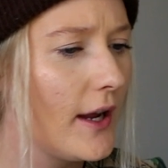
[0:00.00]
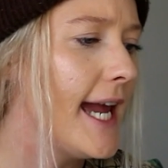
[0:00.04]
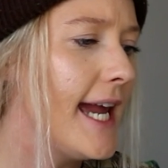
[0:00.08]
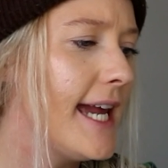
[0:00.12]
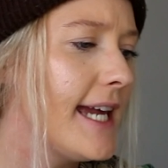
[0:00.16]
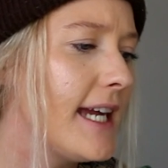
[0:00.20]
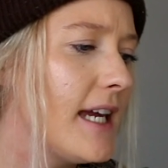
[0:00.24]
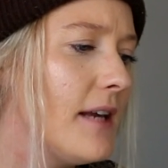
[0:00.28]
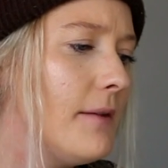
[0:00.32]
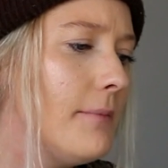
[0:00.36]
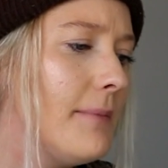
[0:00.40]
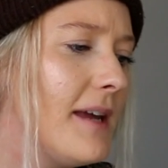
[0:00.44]

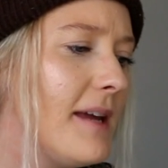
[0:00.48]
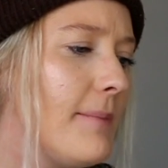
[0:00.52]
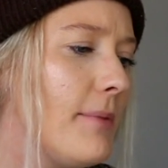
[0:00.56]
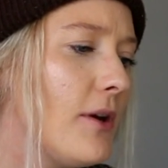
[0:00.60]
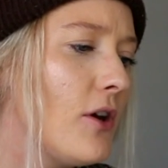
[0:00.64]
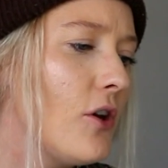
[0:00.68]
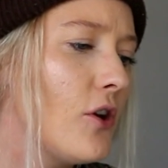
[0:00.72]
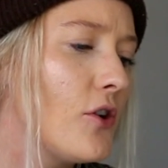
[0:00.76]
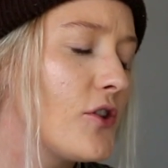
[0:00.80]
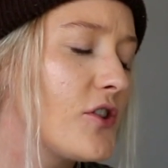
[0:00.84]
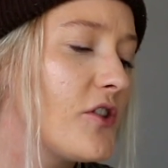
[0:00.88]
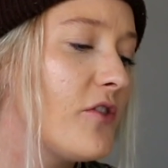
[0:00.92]
It can be
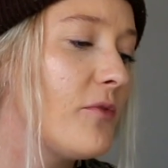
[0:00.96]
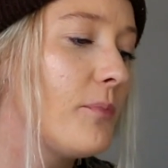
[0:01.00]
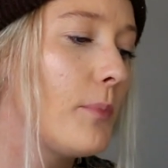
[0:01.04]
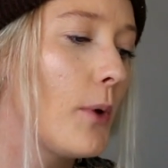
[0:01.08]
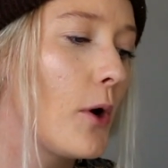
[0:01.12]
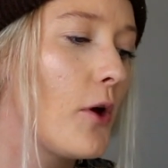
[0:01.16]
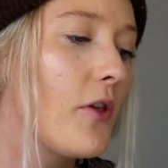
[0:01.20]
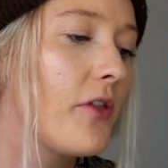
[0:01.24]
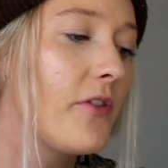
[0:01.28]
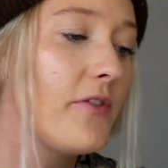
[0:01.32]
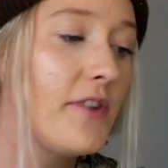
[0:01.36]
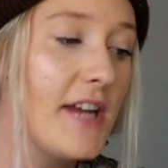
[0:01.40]
because of
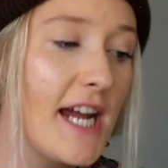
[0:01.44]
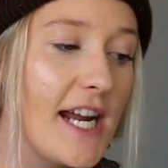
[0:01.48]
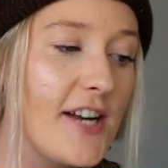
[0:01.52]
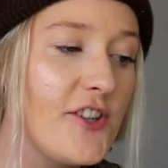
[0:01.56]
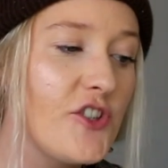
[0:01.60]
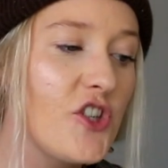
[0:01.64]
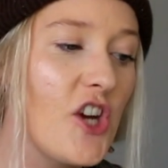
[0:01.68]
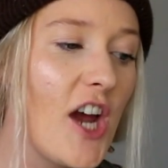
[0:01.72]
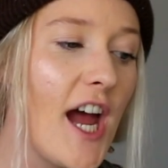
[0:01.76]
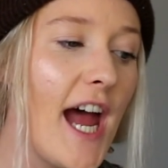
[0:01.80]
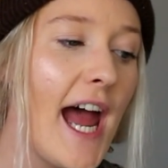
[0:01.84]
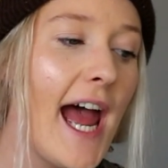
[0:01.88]
both
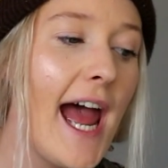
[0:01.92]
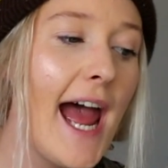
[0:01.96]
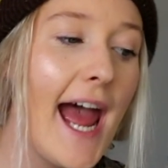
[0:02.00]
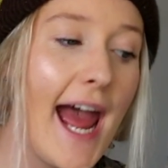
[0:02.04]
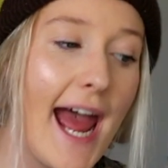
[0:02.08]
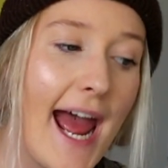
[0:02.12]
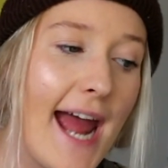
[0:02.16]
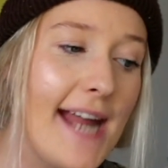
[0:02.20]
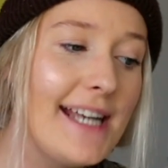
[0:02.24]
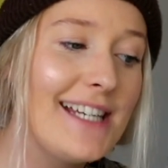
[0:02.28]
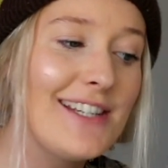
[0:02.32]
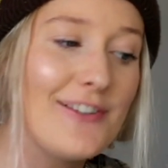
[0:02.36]
nature
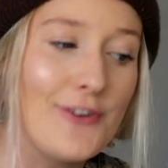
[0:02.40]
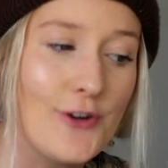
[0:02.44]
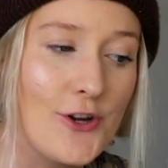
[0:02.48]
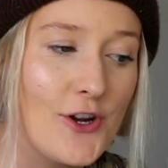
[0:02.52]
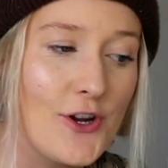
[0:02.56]
and